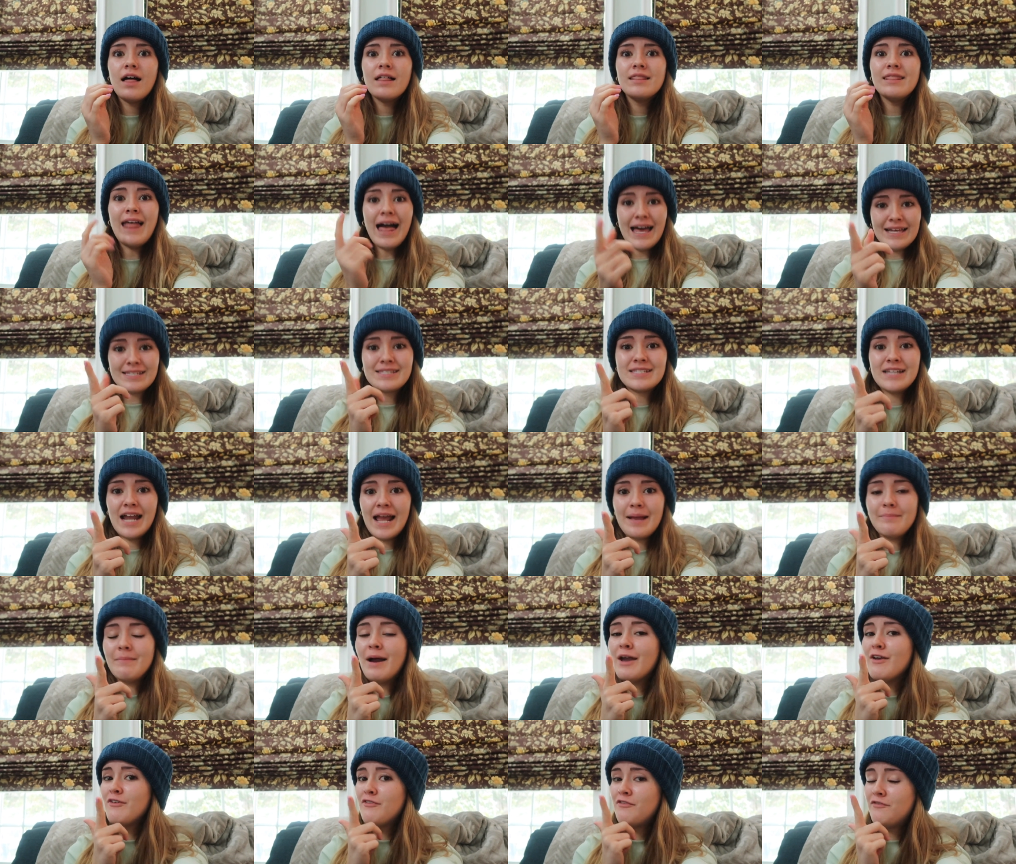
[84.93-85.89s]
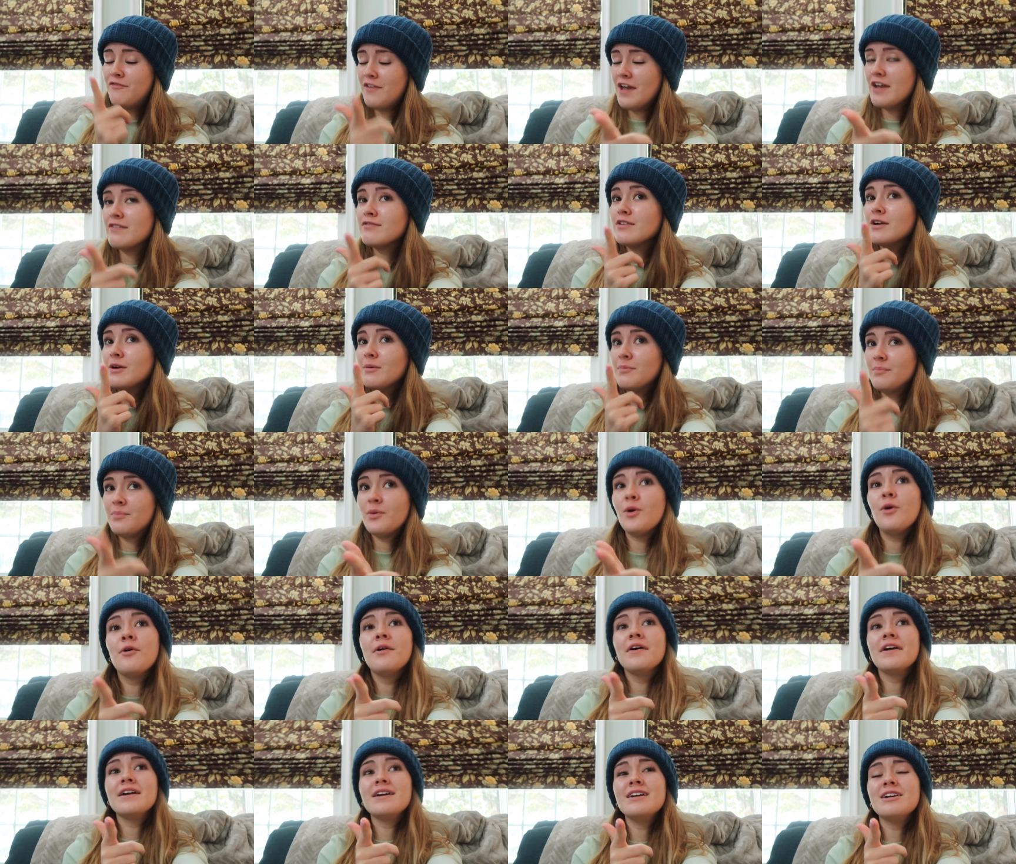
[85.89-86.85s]
last night my favorite
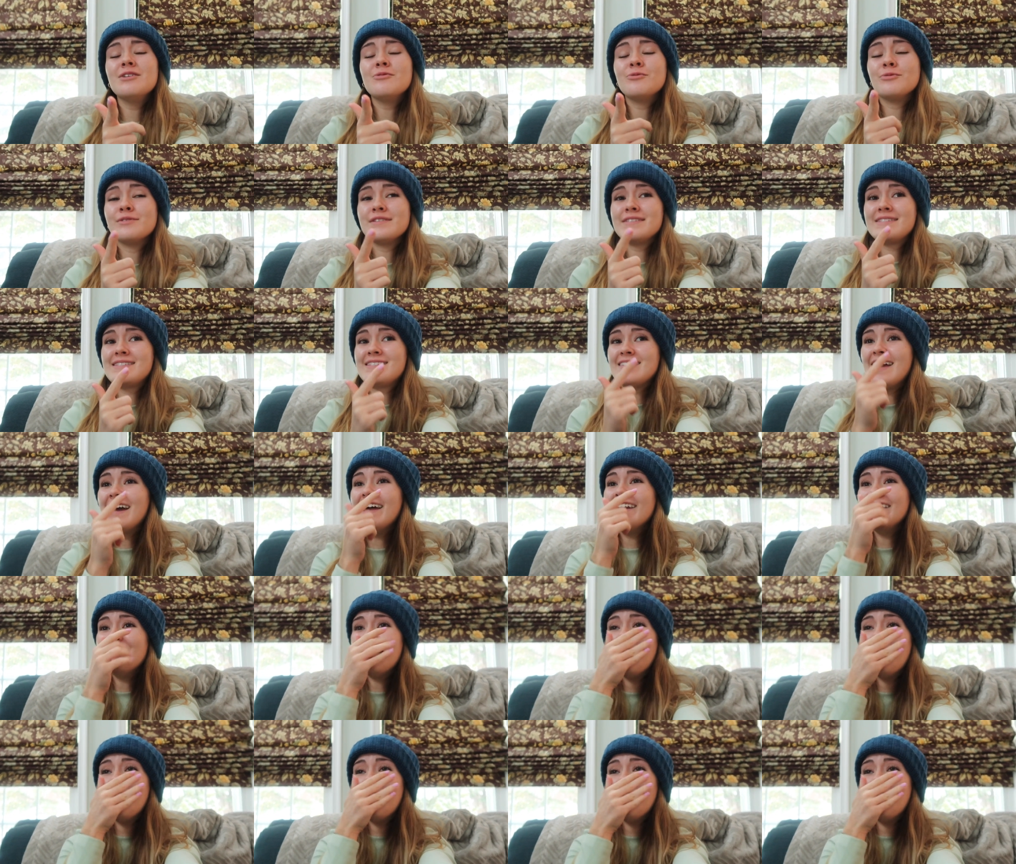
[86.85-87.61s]
boy was sent